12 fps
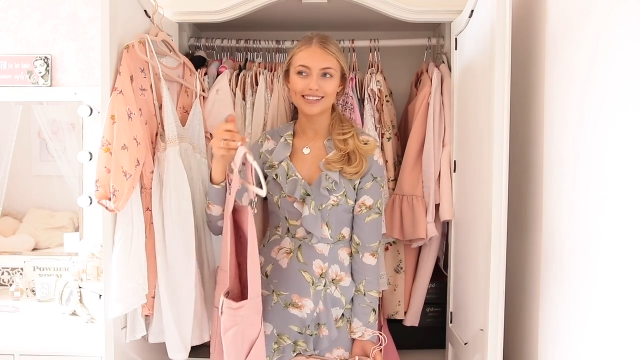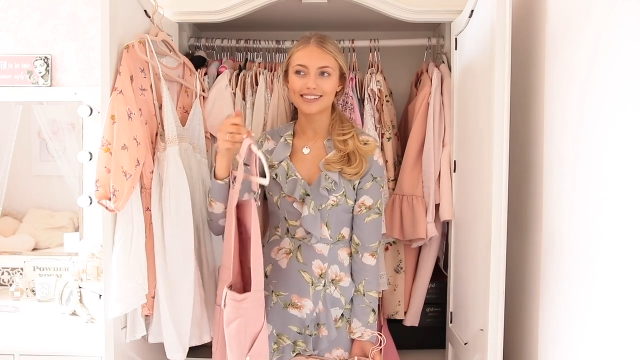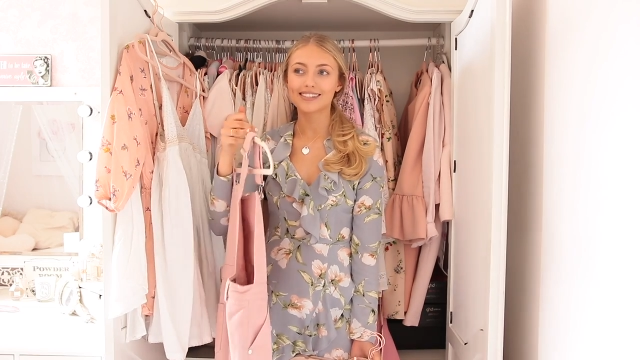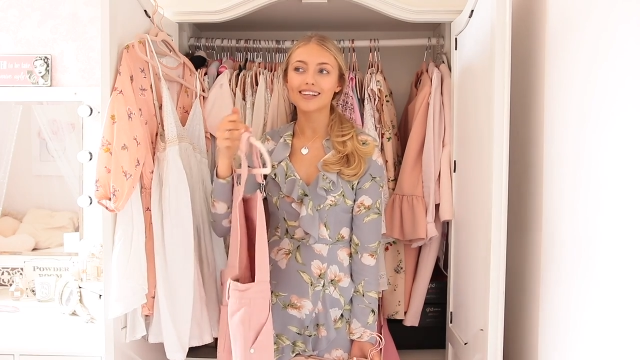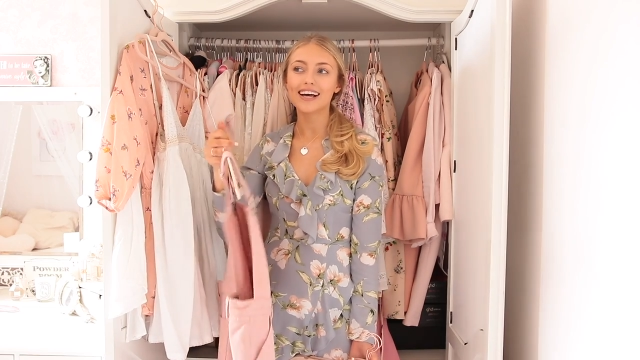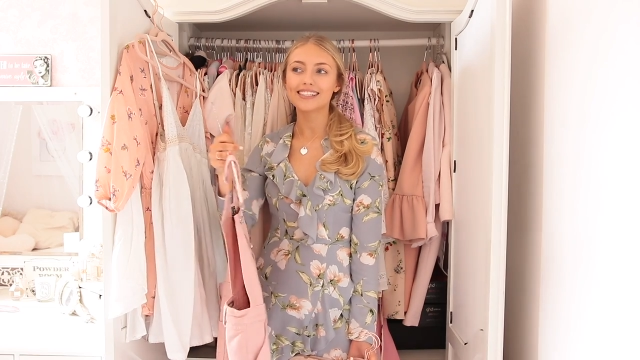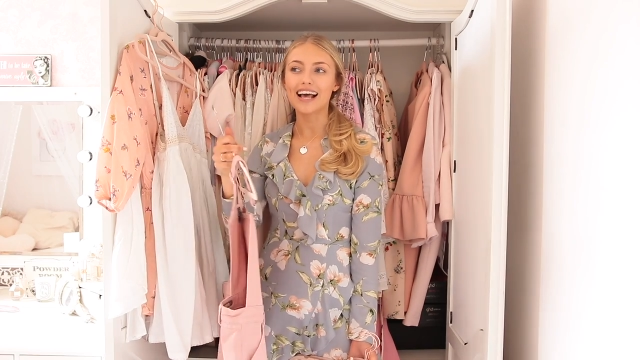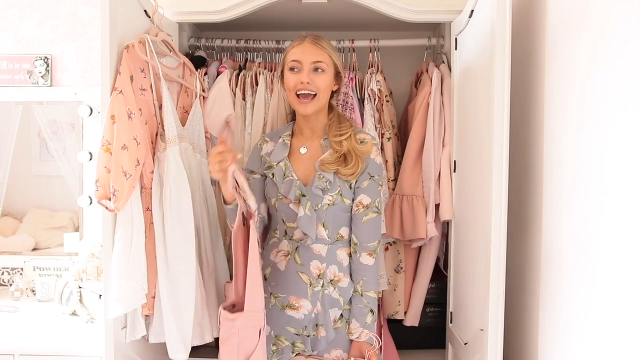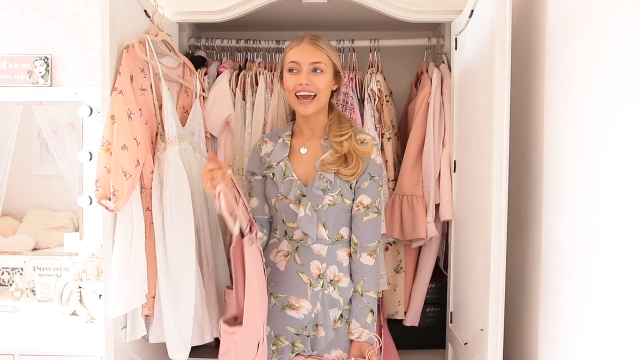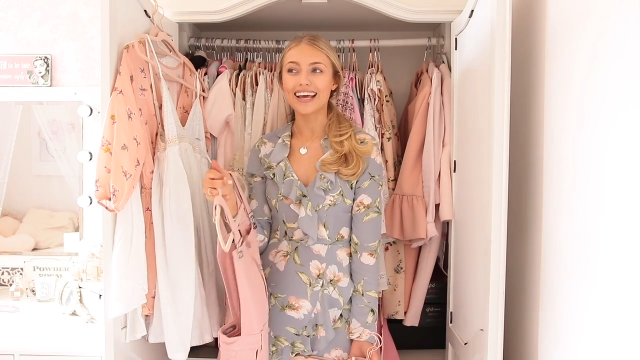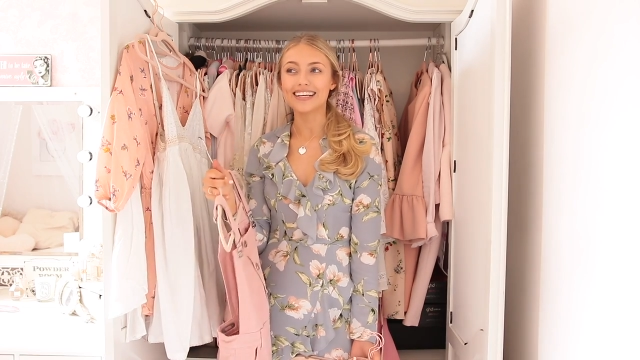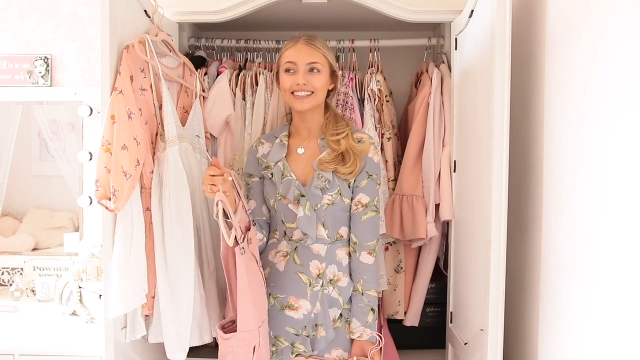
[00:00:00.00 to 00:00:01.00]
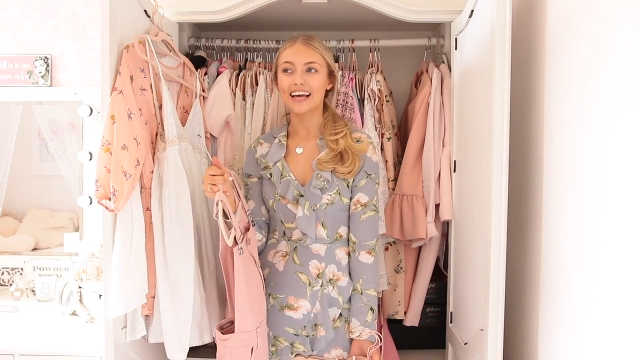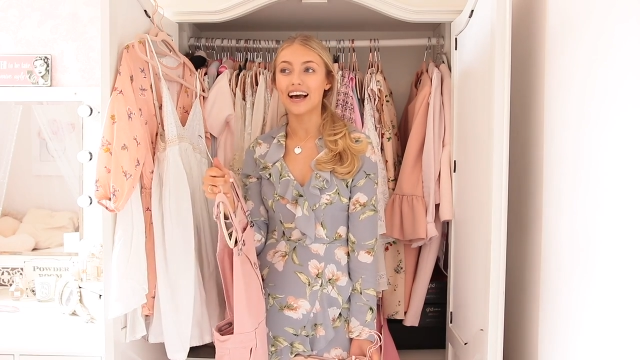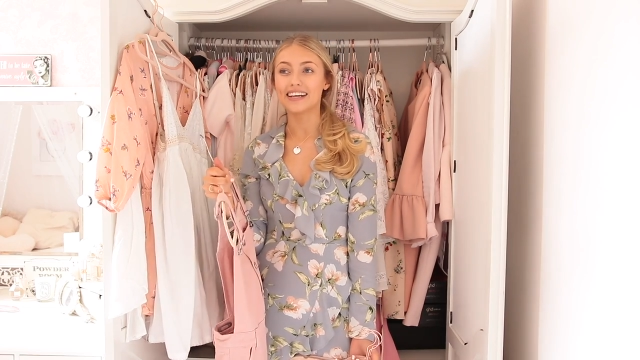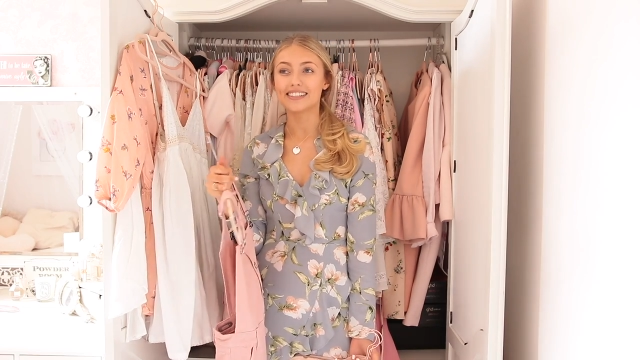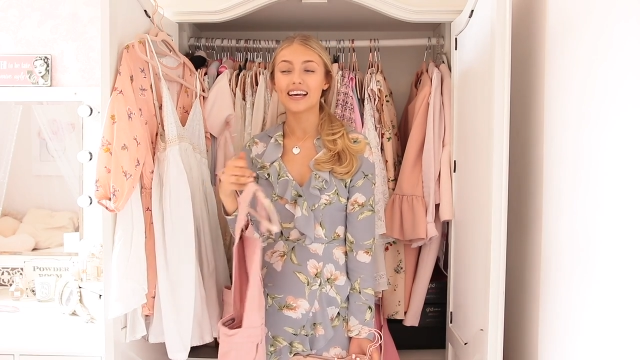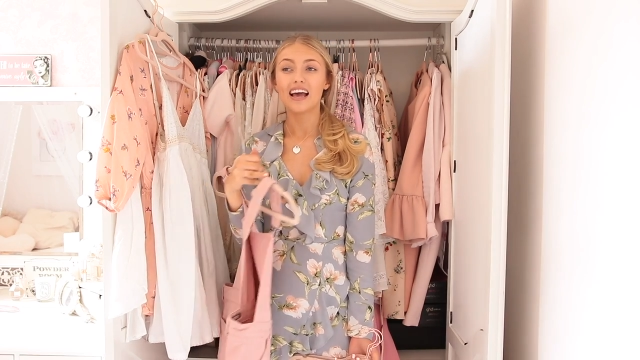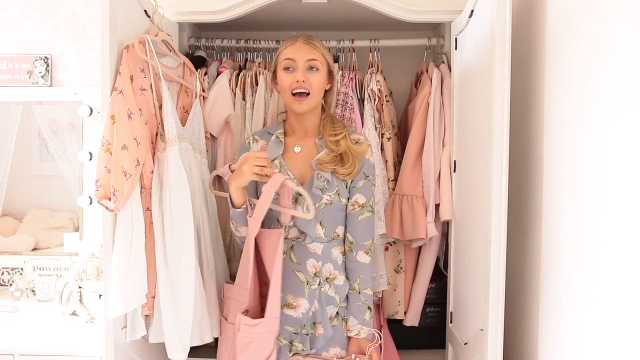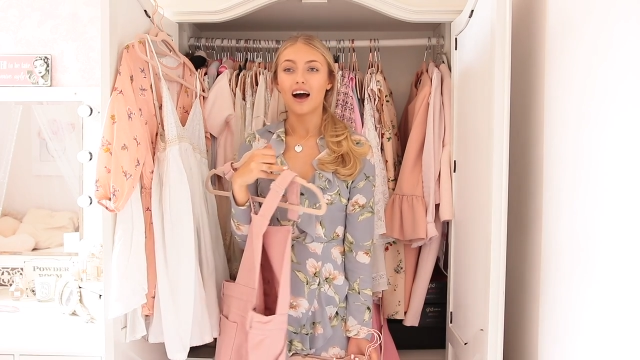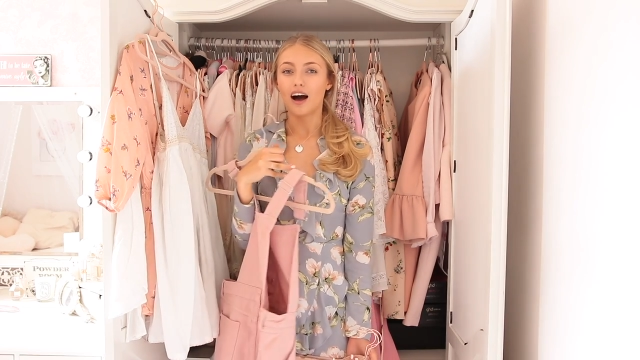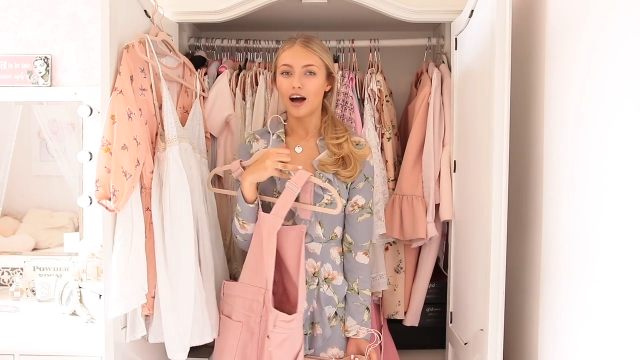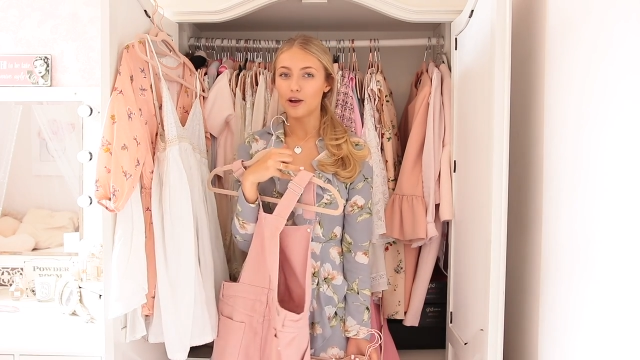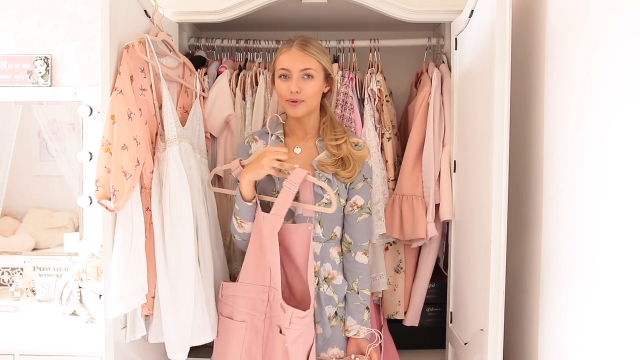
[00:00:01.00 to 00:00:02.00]
It's a size 8, and
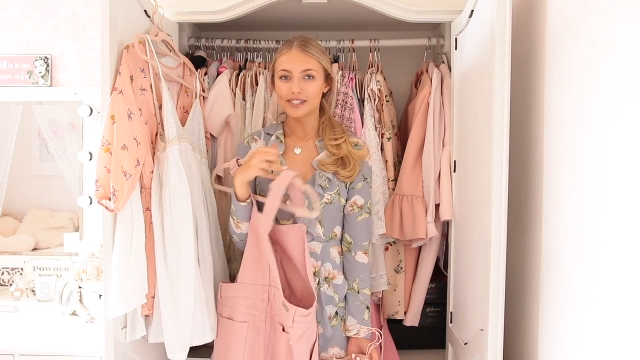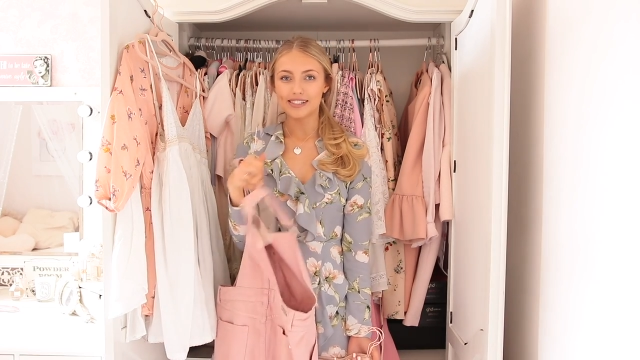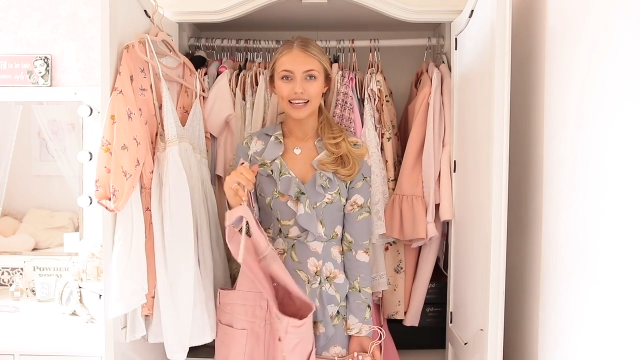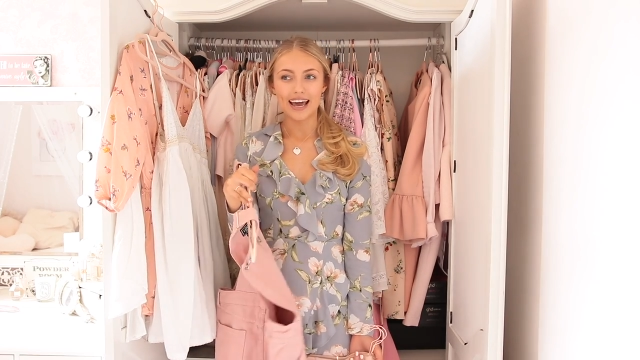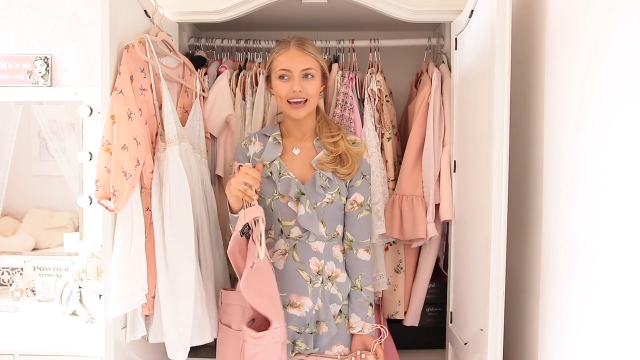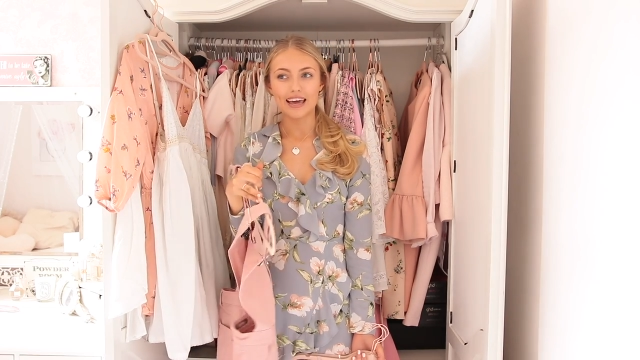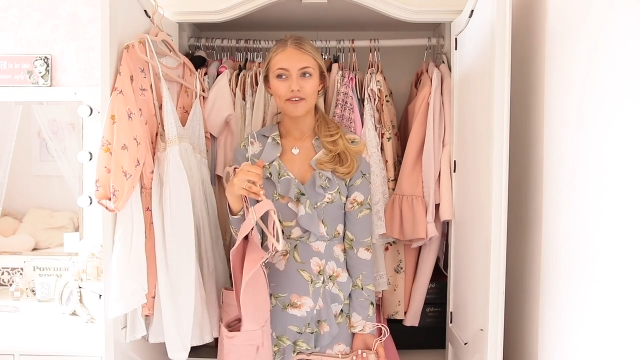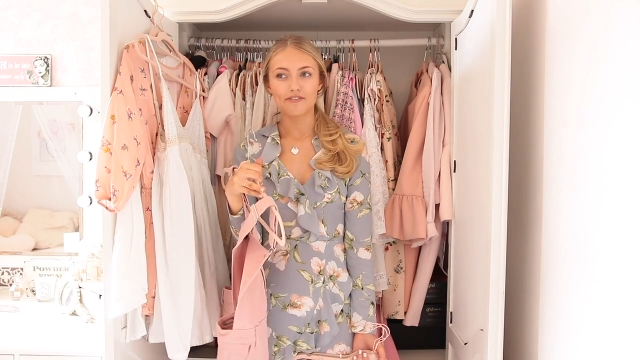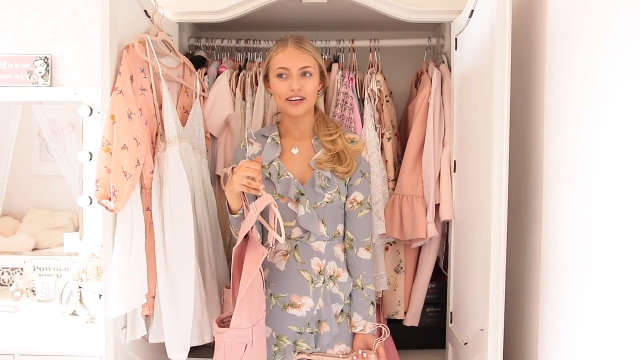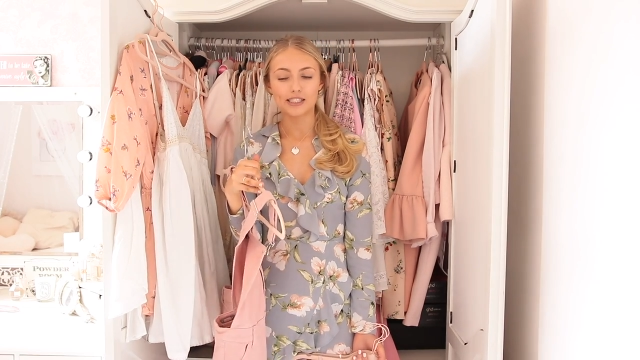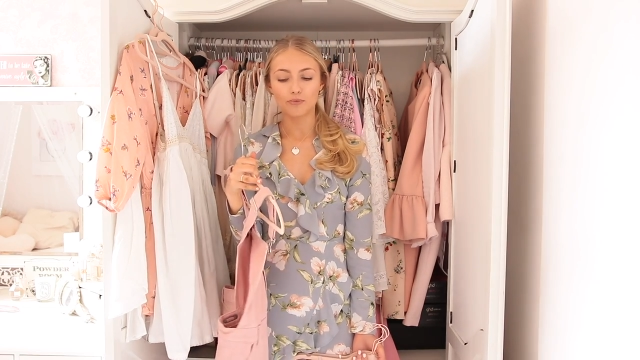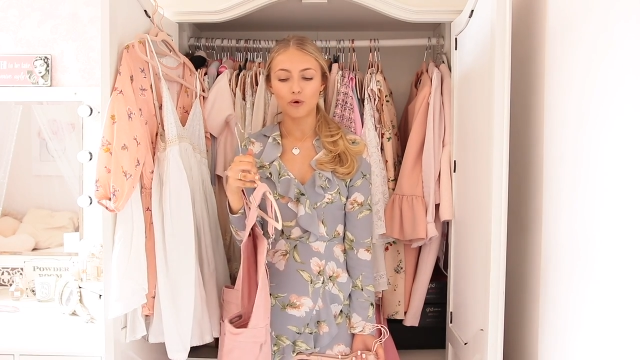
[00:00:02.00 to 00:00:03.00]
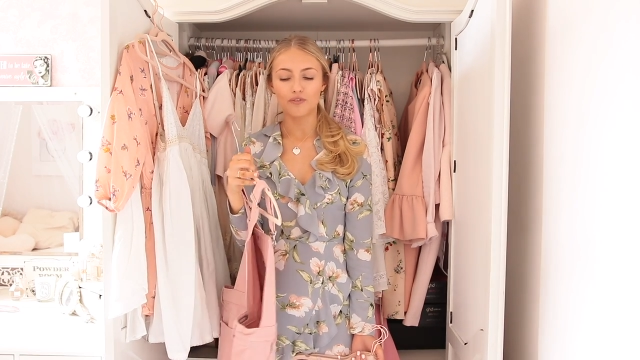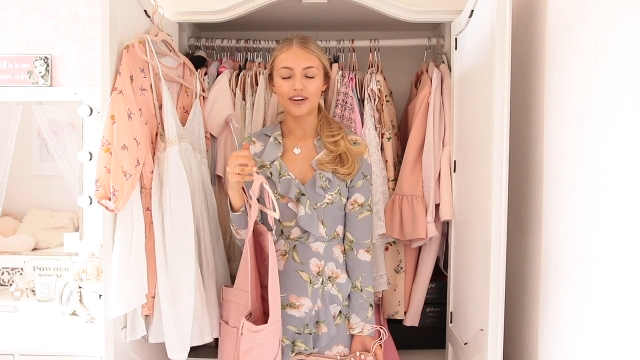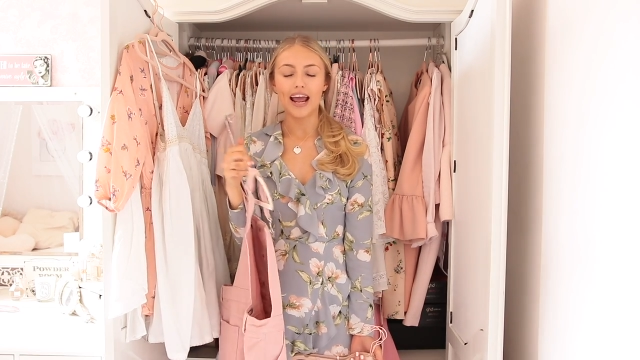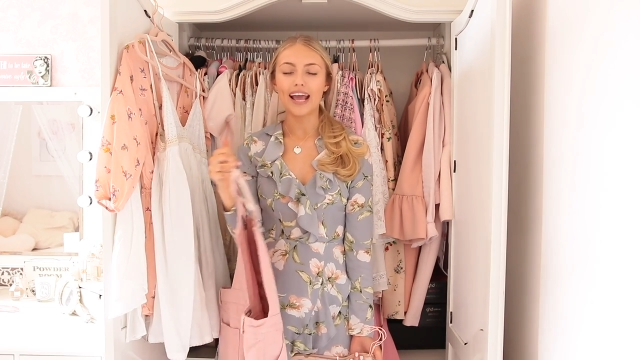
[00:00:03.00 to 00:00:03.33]
I would say it fits more of an